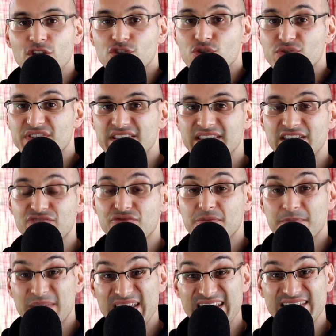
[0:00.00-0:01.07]
using these
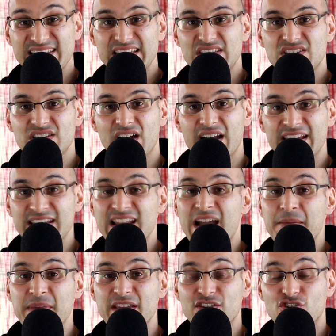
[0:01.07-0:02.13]
repeated
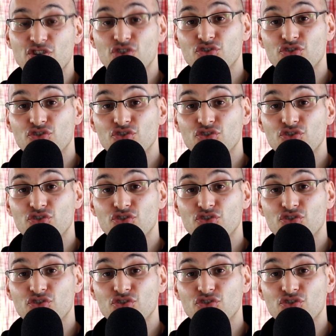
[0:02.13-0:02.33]
dynamic